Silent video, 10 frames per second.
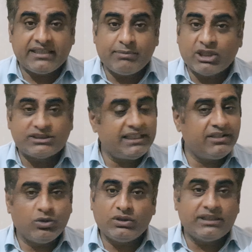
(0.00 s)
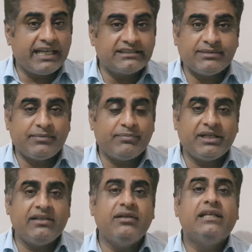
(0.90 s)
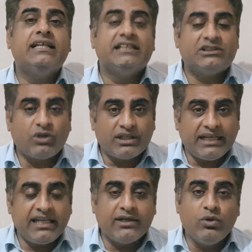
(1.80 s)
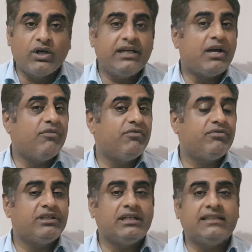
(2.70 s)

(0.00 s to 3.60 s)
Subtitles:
because their taxable income is already low enough